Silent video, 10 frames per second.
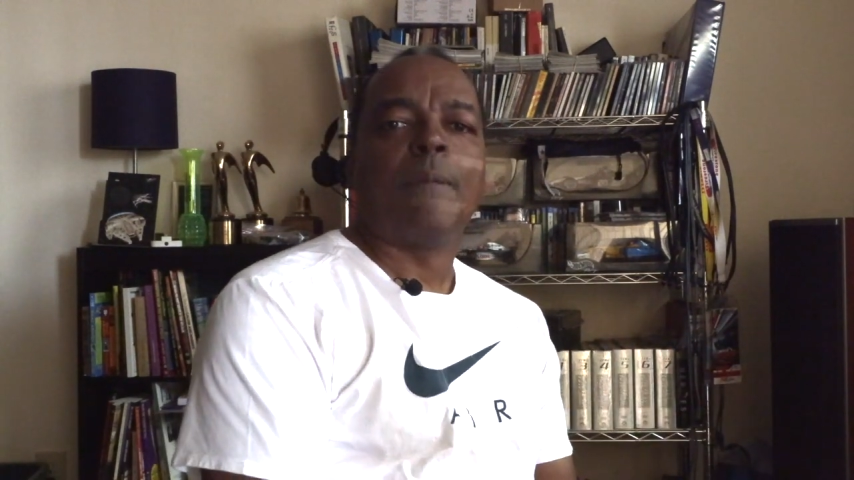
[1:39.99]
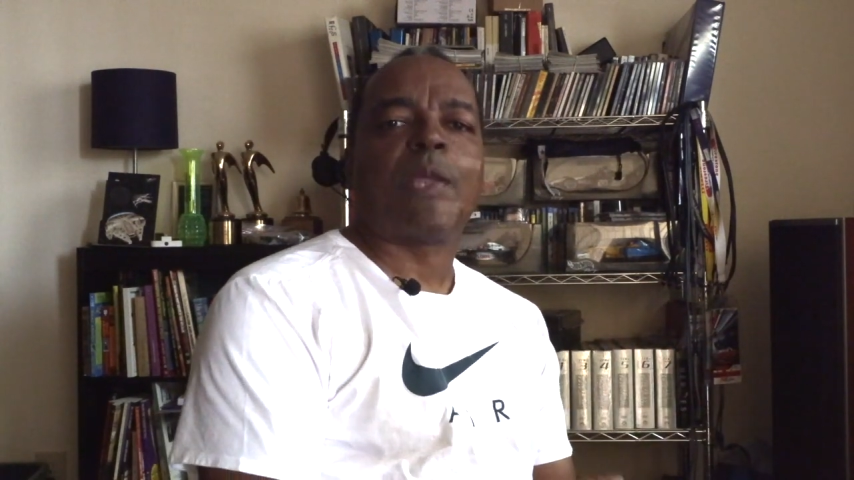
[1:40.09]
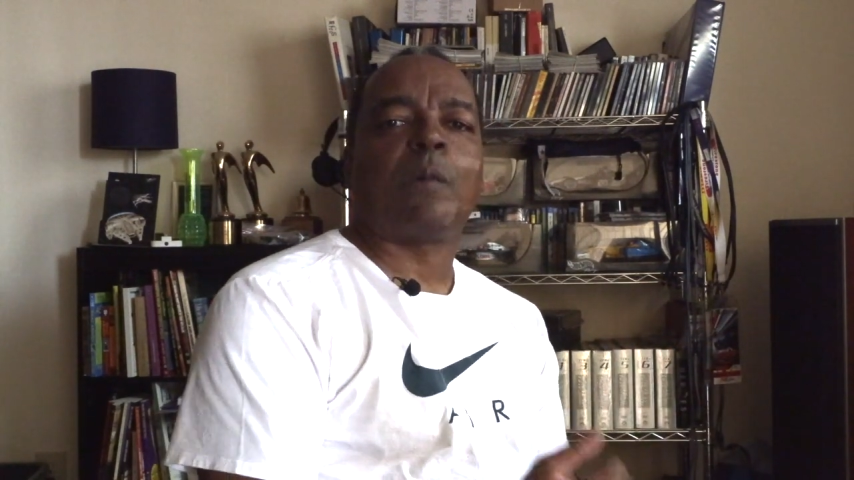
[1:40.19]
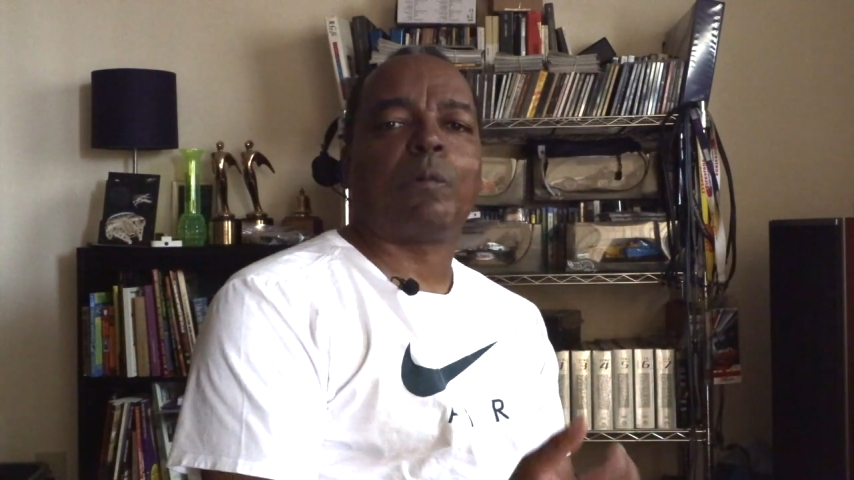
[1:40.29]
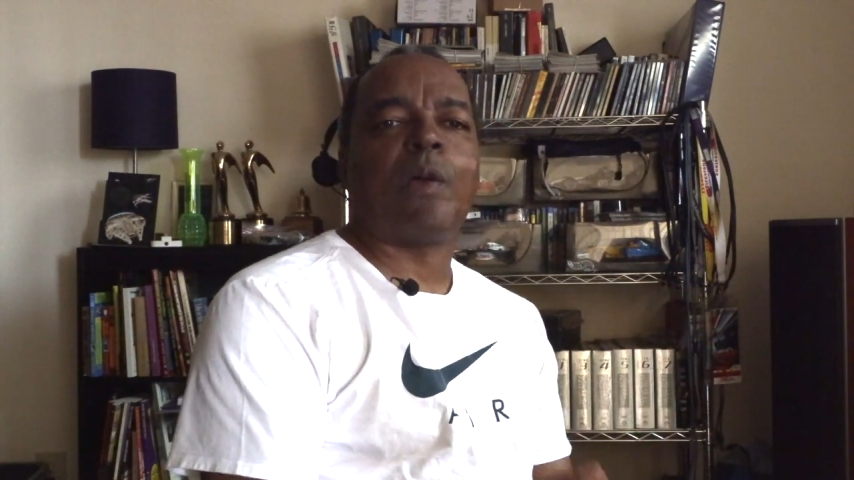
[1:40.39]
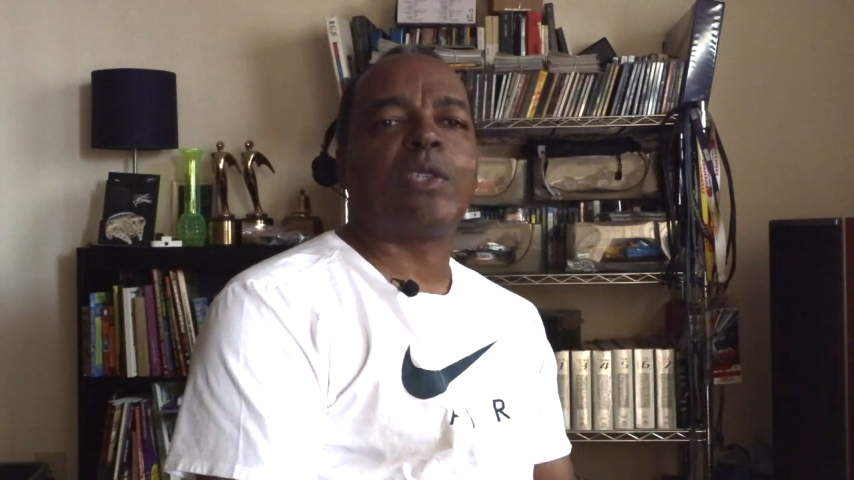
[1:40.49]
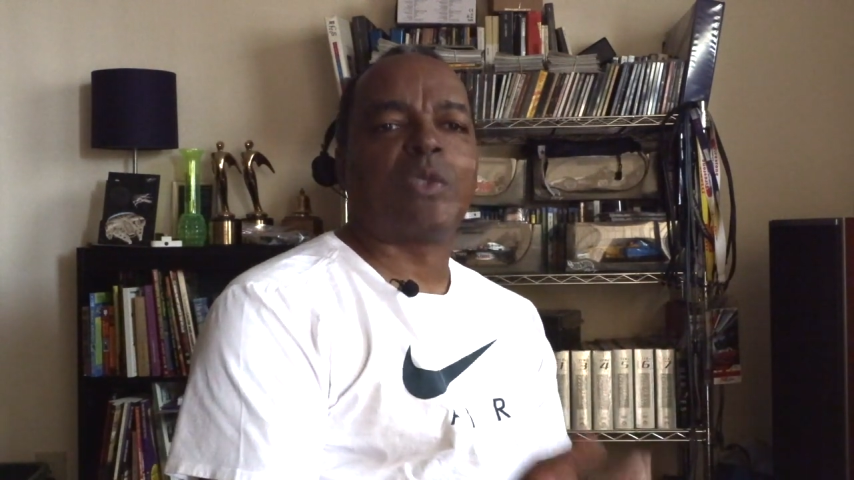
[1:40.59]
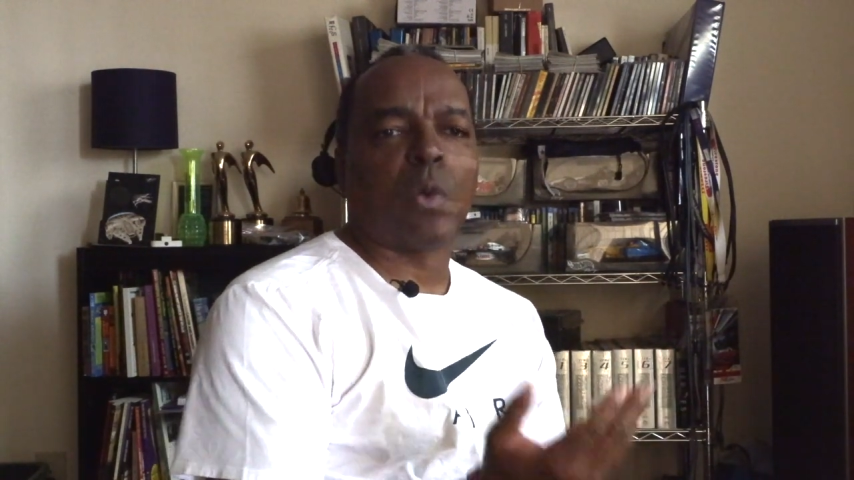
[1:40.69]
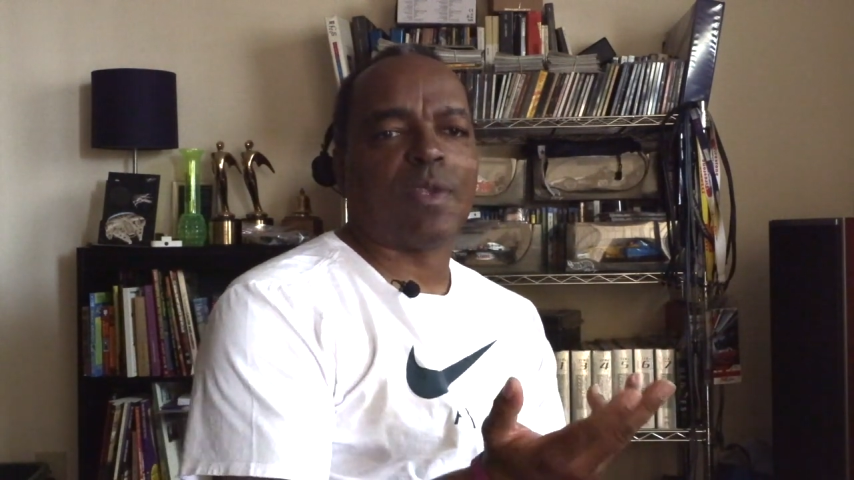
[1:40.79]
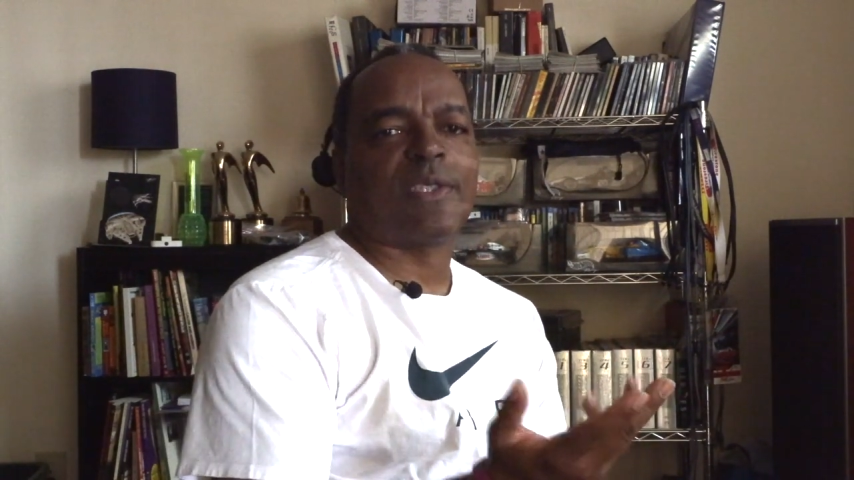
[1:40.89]
that runs
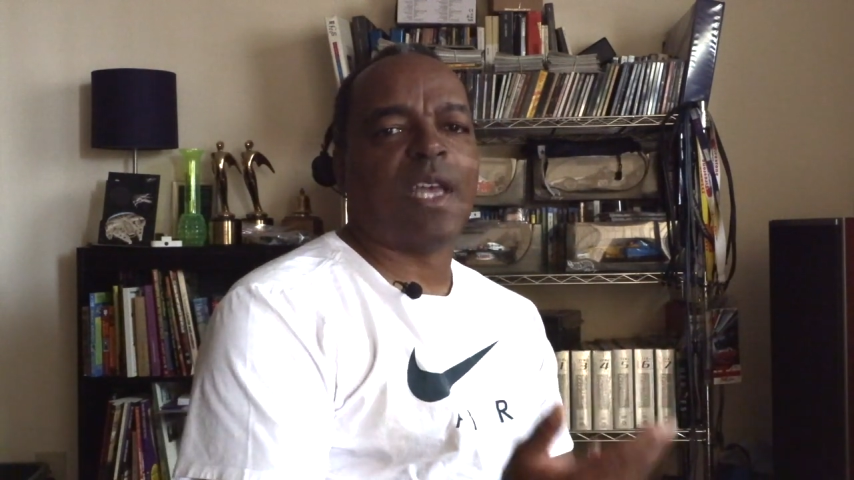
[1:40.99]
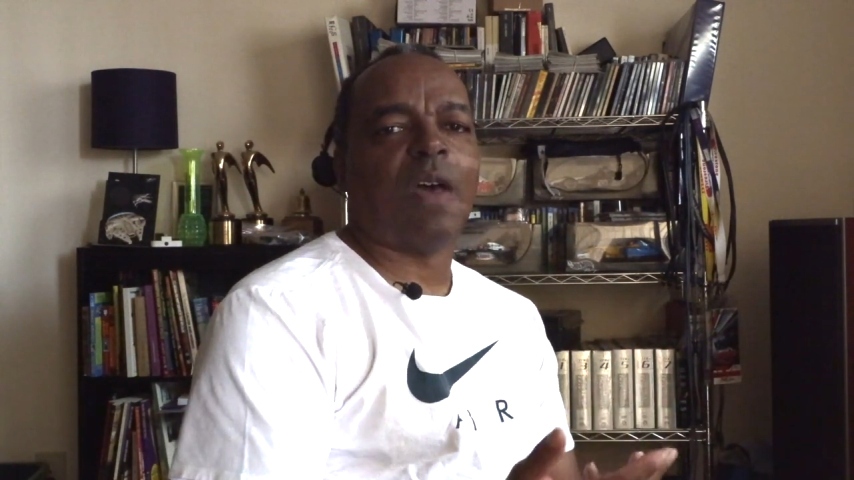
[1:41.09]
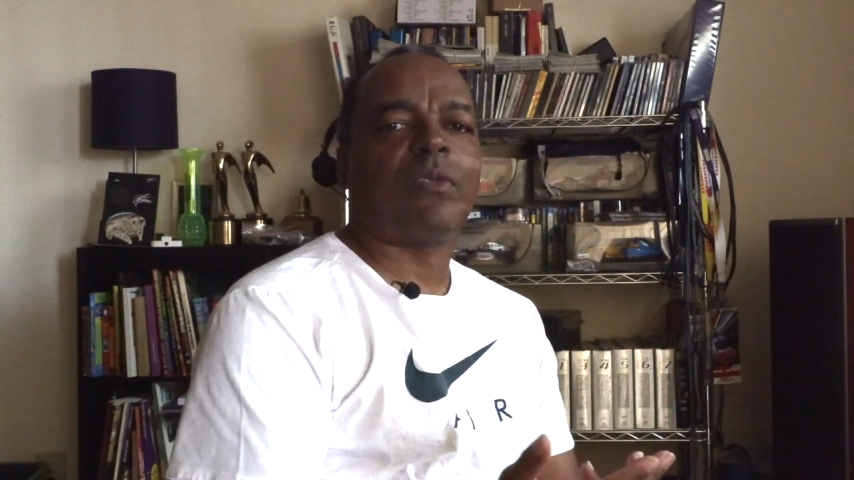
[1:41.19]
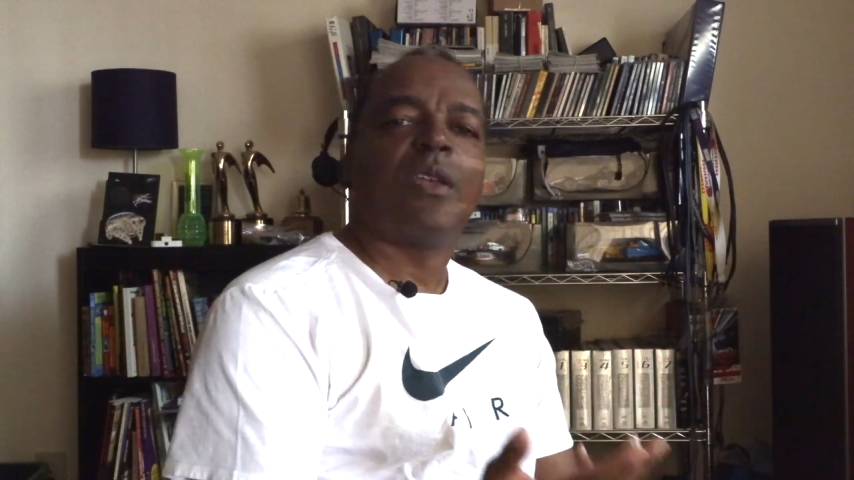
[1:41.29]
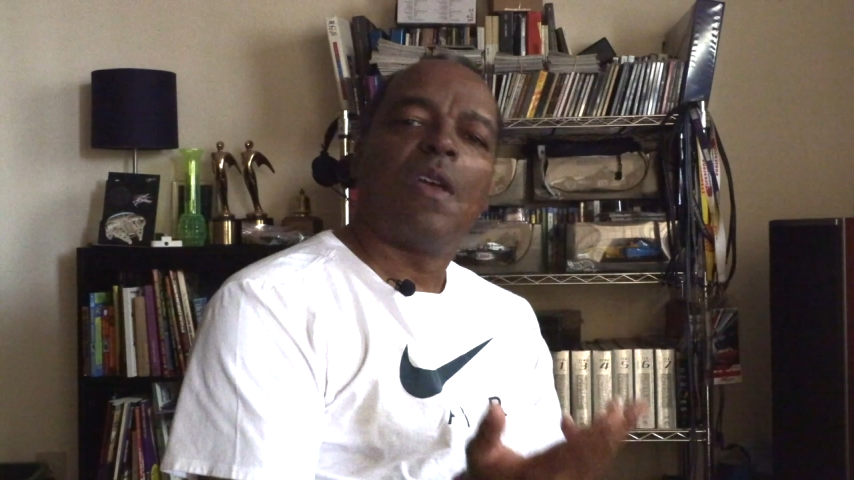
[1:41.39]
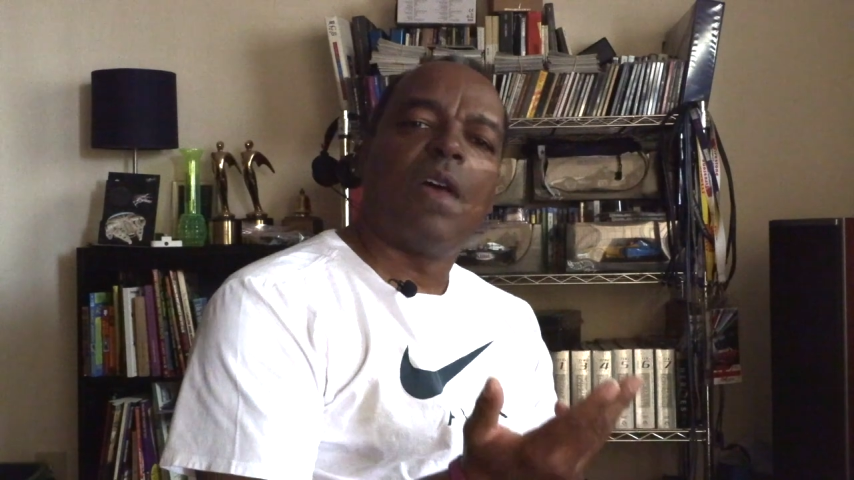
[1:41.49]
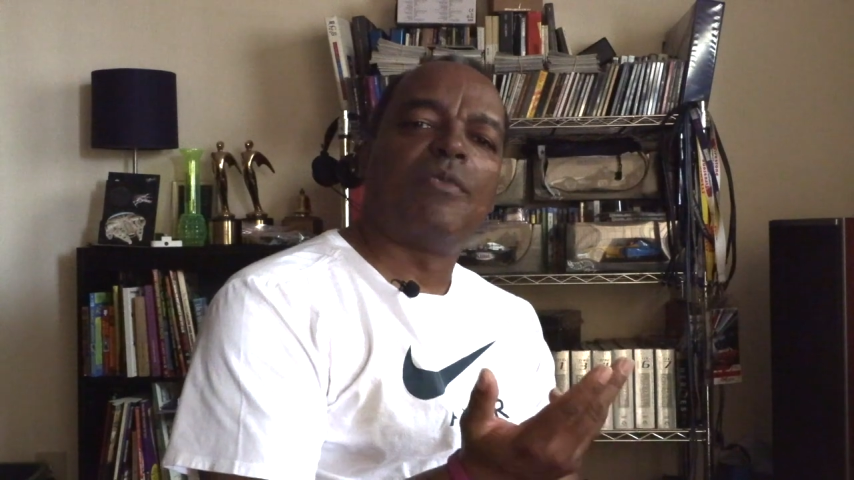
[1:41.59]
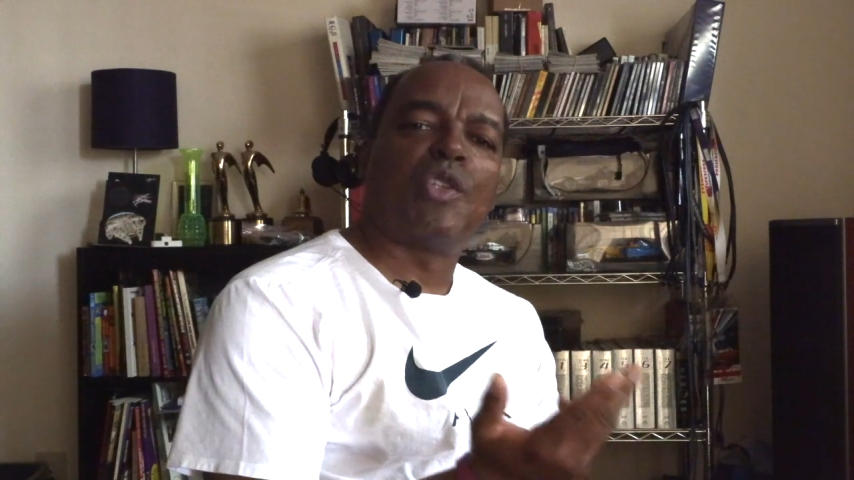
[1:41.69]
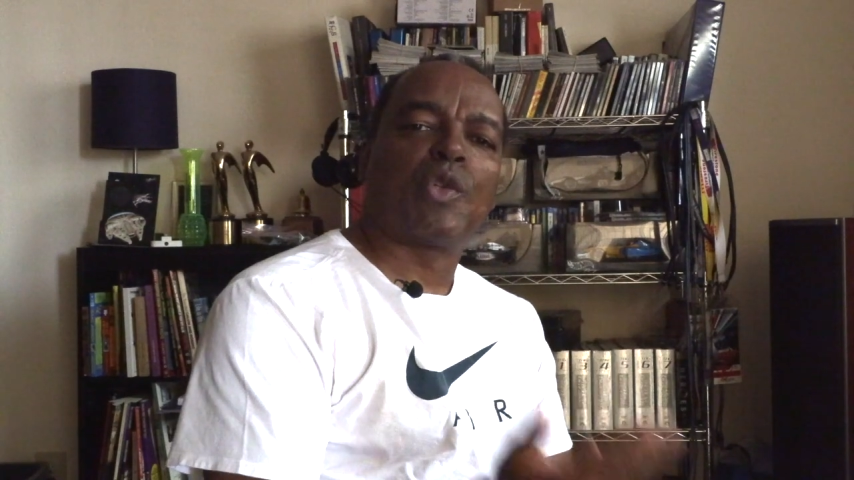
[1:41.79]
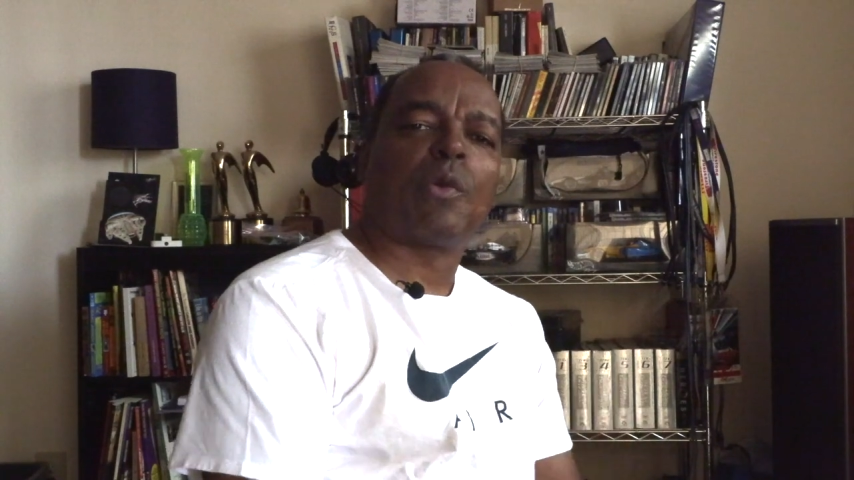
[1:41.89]
north to south of
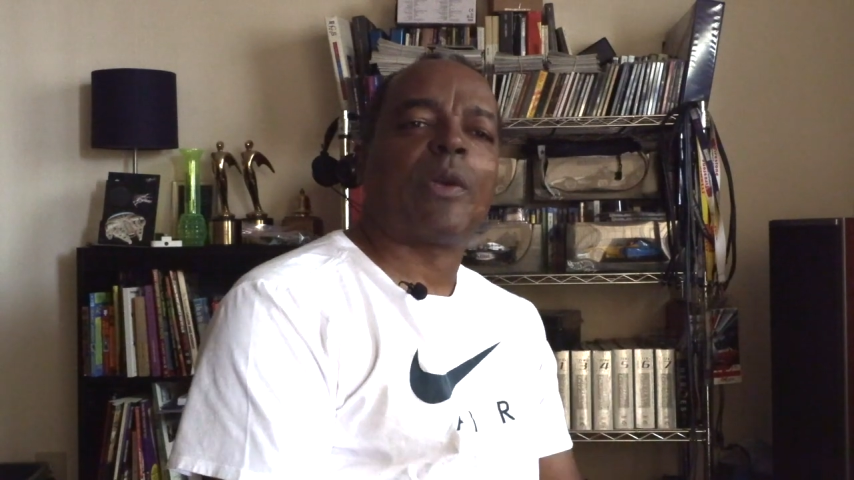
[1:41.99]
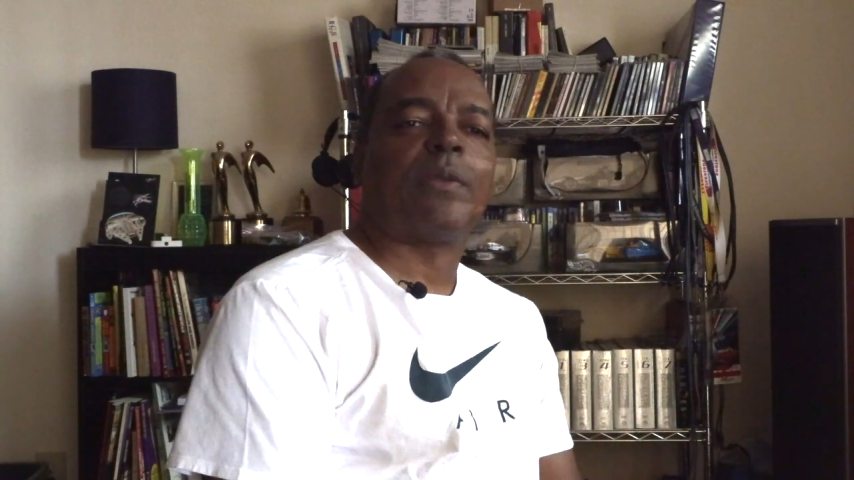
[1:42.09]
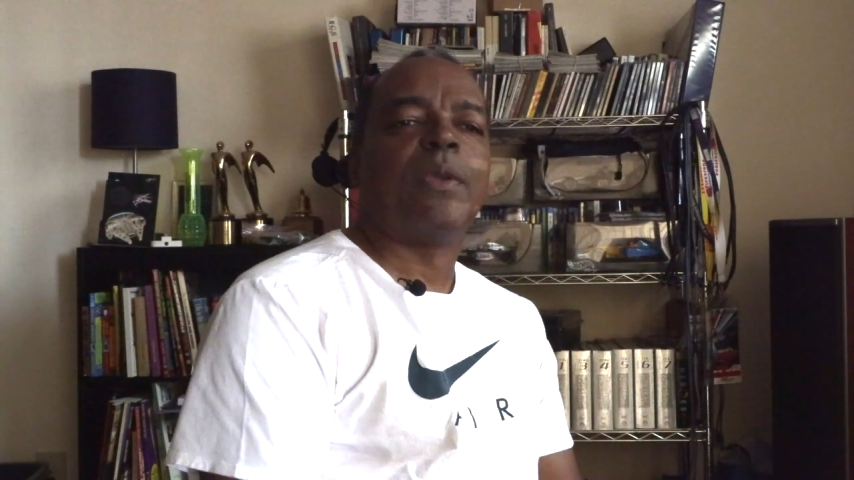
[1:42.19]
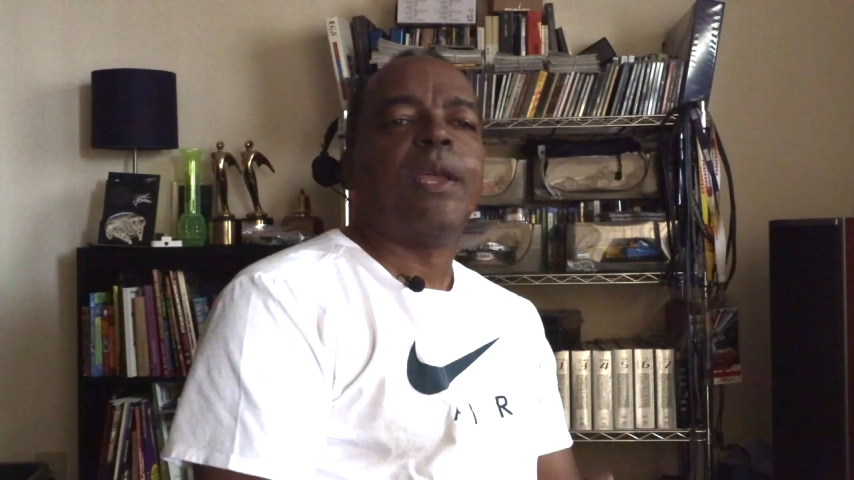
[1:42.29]
Detroit,